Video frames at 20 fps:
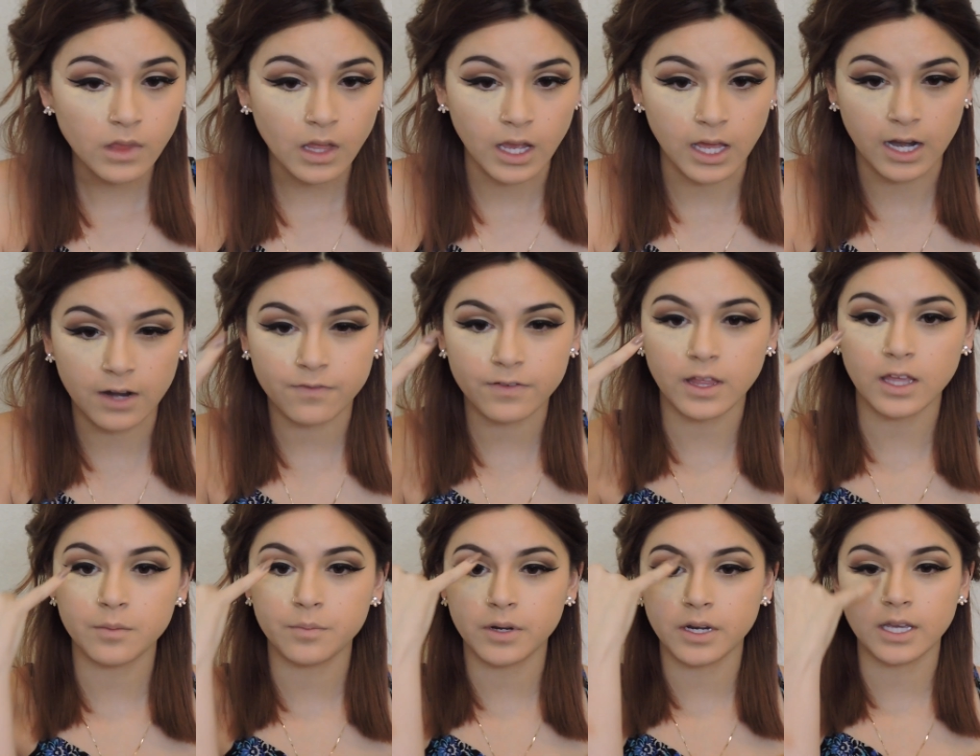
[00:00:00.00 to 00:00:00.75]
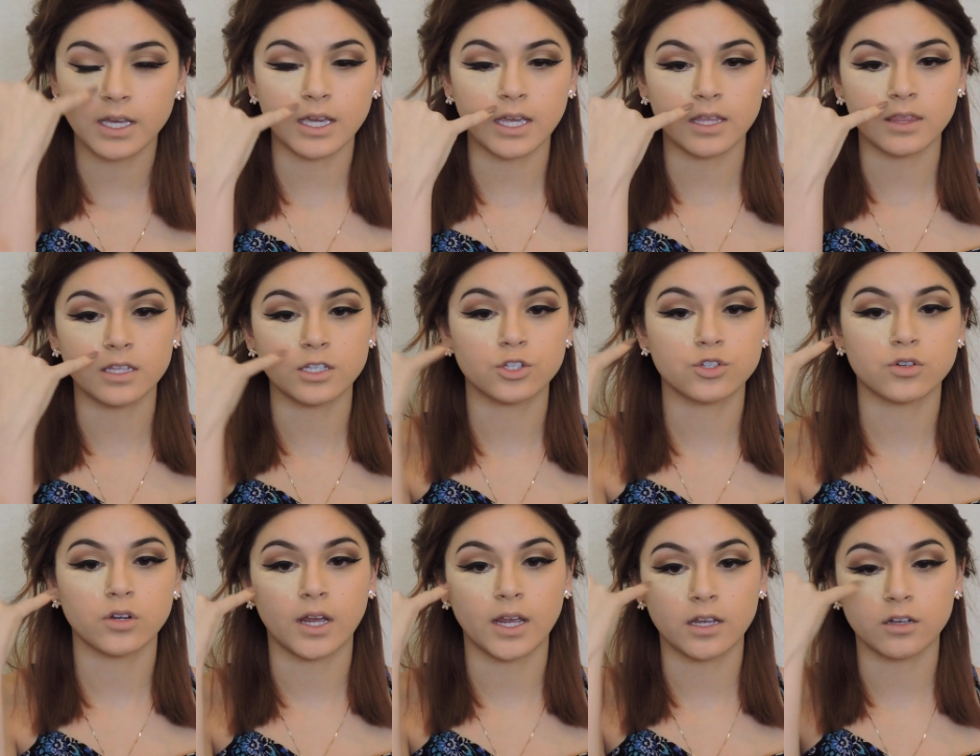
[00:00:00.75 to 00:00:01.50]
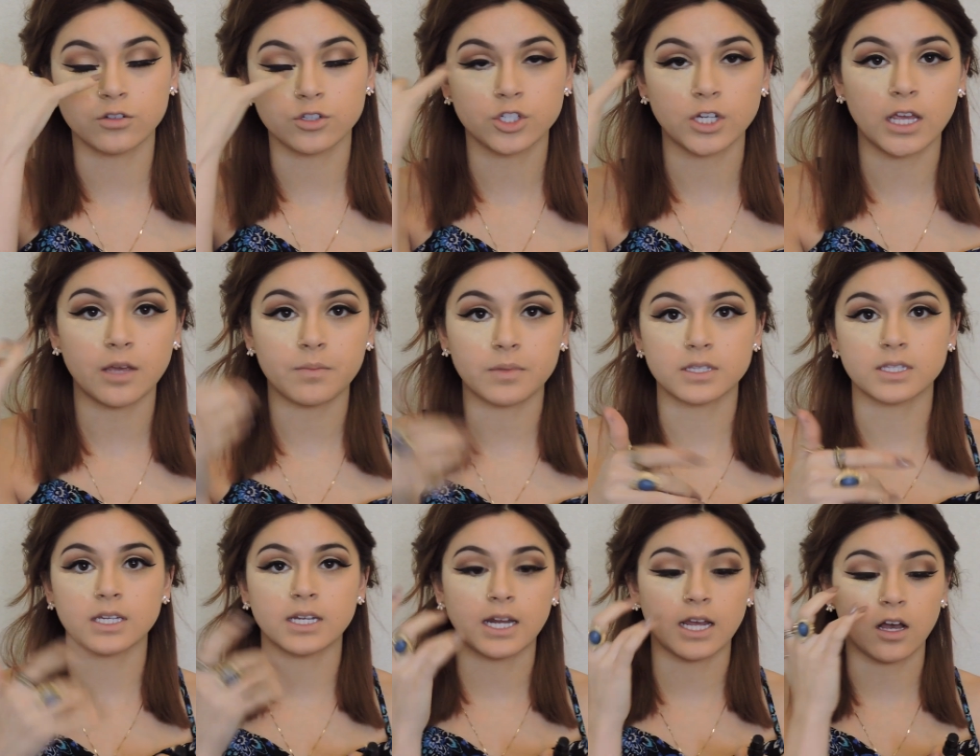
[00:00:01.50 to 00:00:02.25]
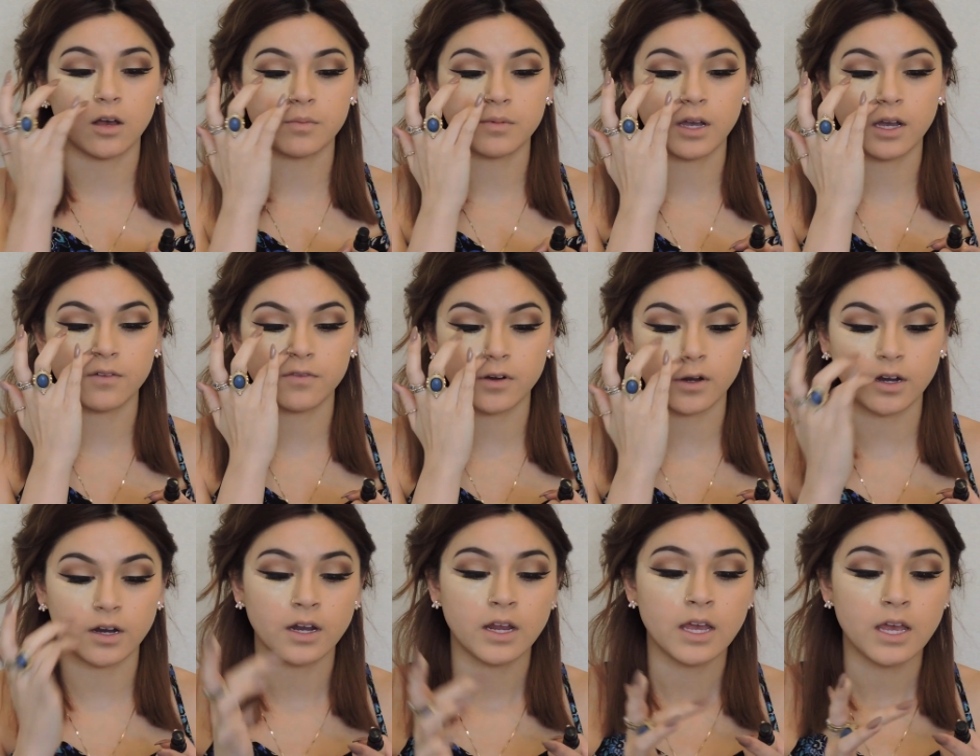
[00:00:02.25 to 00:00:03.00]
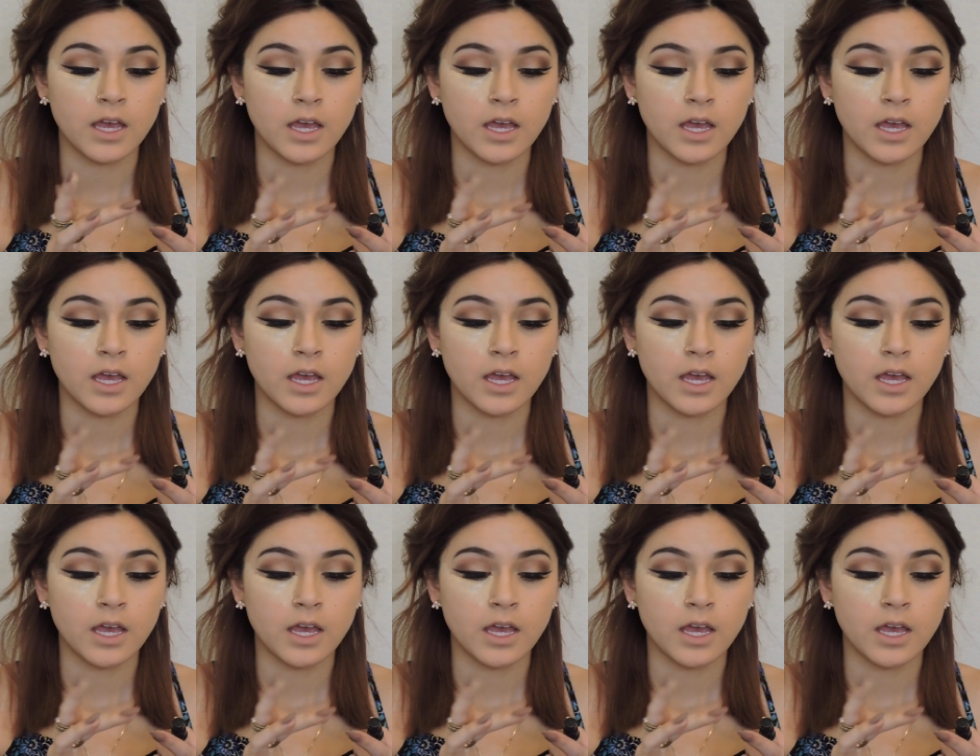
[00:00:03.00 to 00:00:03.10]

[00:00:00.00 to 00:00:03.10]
And I feel like putting it in this triangle shape is going to help cover